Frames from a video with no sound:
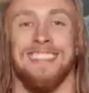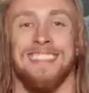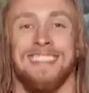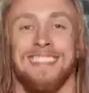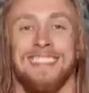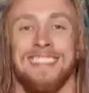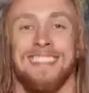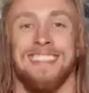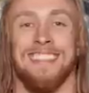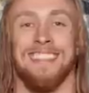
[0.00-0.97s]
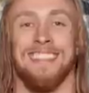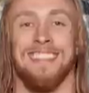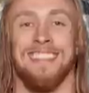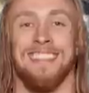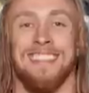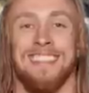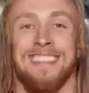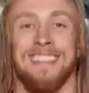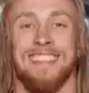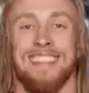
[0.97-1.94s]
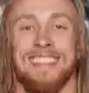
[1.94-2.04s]

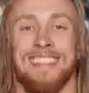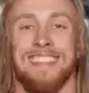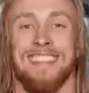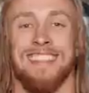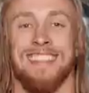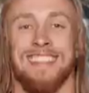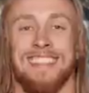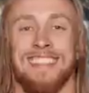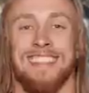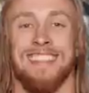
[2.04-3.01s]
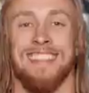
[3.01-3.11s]
(not speaking)